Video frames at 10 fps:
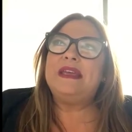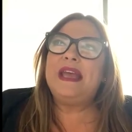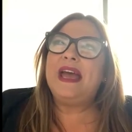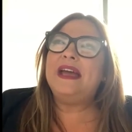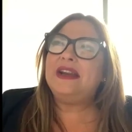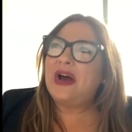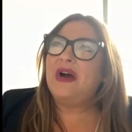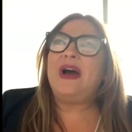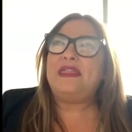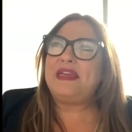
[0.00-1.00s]
yeah,
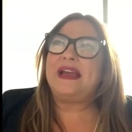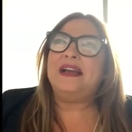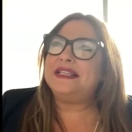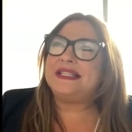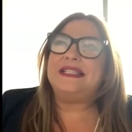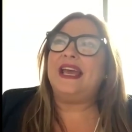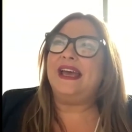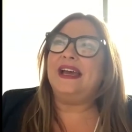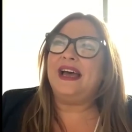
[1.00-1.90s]
no, I think I just yeah,